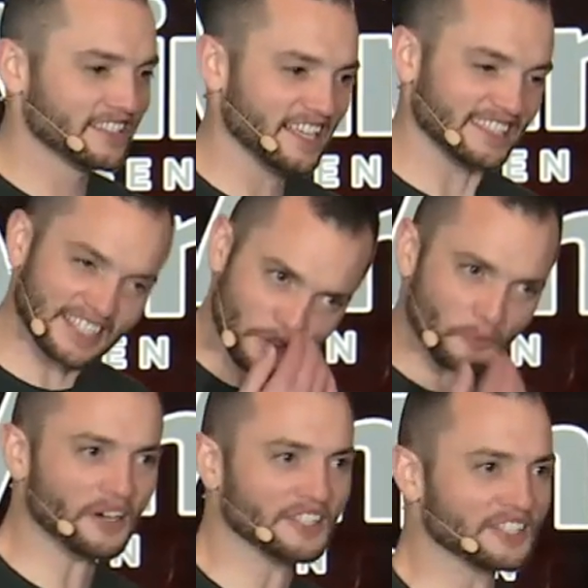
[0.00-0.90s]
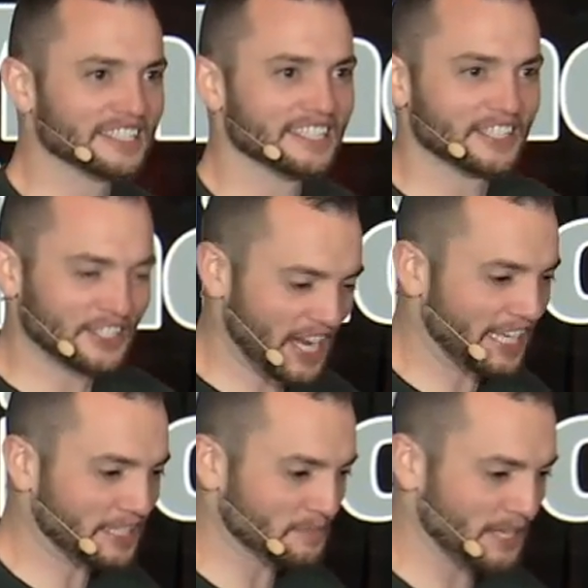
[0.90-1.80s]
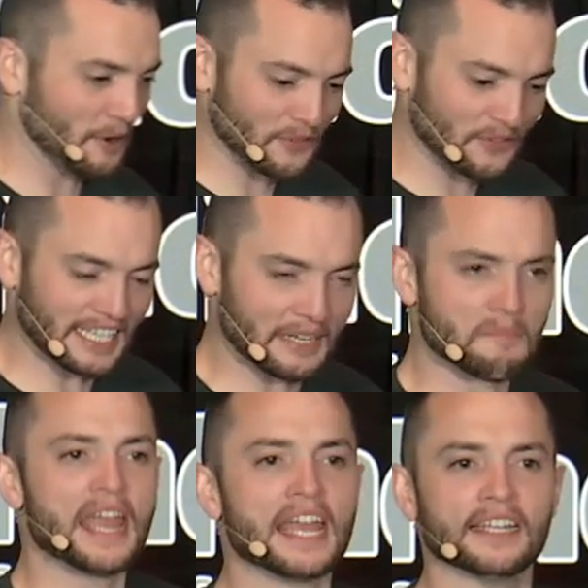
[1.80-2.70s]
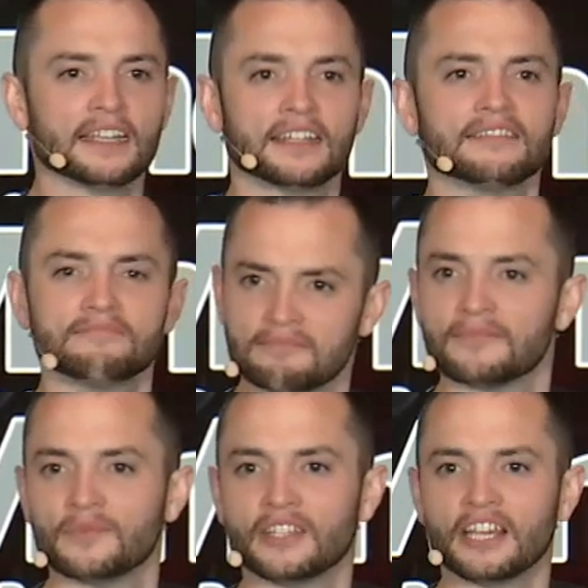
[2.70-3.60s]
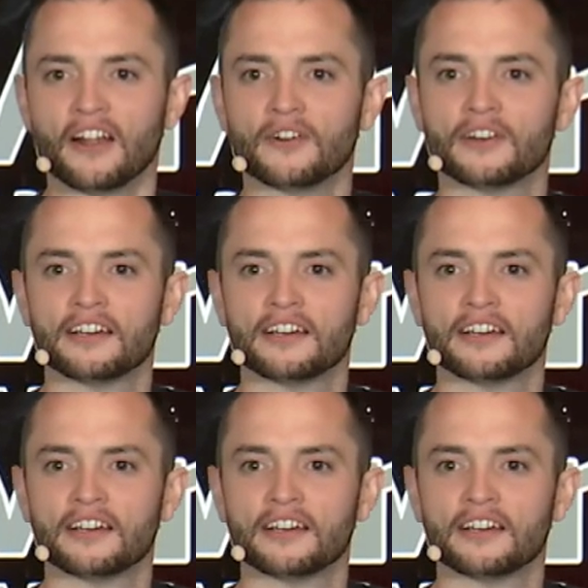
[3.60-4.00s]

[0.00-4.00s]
is this the one? She asked me, I want to feel like a man, you know?